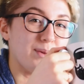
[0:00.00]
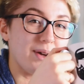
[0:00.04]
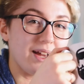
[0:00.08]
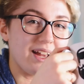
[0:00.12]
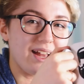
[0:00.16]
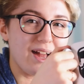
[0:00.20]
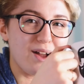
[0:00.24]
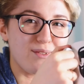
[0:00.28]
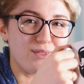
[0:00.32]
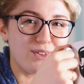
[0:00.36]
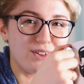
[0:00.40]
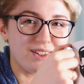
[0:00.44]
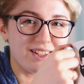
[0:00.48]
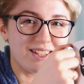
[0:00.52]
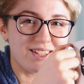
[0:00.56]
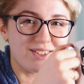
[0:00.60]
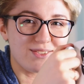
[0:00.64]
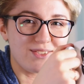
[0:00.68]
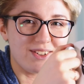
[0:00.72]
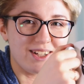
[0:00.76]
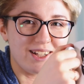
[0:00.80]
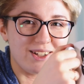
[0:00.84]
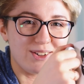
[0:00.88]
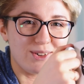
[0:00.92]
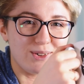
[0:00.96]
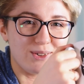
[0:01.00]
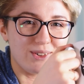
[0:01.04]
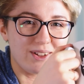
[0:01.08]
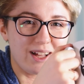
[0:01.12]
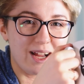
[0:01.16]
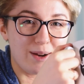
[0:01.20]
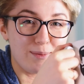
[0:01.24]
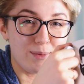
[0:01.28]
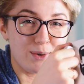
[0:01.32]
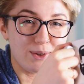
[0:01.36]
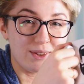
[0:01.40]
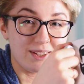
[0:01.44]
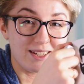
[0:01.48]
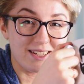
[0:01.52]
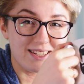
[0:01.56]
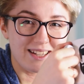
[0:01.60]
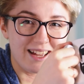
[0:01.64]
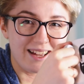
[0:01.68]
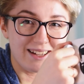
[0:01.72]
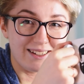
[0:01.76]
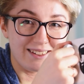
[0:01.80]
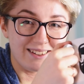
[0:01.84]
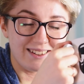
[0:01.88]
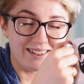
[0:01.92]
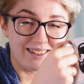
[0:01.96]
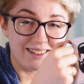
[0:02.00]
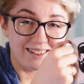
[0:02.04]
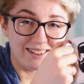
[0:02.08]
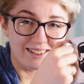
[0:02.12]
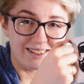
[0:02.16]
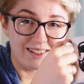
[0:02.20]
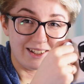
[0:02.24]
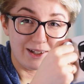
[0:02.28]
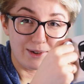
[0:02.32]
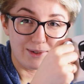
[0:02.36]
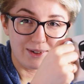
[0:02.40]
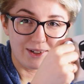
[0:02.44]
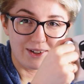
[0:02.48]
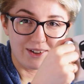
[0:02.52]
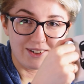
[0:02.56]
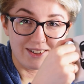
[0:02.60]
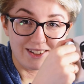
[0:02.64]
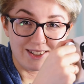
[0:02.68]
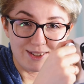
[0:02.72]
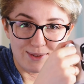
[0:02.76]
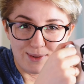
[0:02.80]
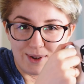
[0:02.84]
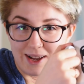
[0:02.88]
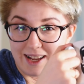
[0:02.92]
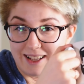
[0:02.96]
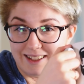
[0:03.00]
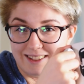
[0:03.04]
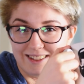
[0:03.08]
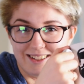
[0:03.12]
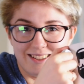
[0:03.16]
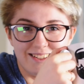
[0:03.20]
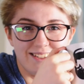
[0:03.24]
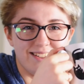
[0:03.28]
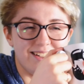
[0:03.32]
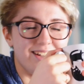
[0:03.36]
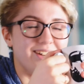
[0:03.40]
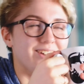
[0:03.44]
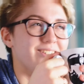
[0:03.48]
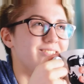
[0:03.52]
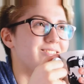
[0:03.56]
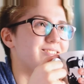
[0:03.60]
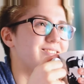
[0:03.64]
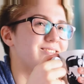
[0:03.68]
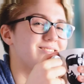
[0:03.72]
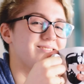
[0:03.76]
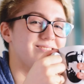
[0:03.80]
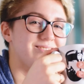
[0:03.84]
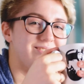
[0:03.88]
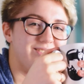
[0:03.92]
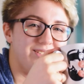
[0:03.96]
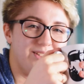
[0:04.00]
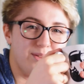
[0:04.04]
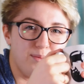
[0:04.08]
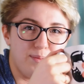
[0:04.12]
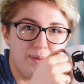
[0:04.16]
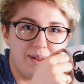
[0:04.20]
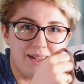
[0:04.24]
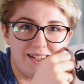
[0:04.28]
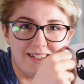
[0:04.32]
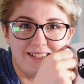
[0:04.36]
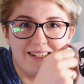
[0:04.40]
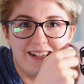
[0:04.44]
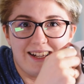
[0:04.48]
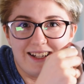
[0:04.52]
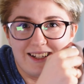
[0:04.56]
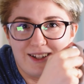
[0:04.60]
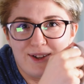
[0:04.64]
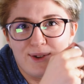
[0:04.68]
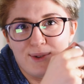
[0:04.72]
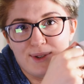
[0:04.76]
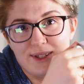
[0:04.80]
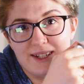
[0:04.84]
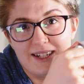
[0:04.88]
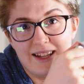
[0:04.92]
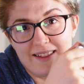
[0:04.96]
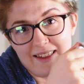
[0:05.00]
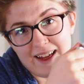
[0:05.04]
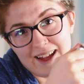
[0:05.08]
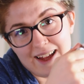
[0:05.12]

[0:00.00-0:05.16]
the way, I've got this really cool camera on the side thing going on as well, so better get used to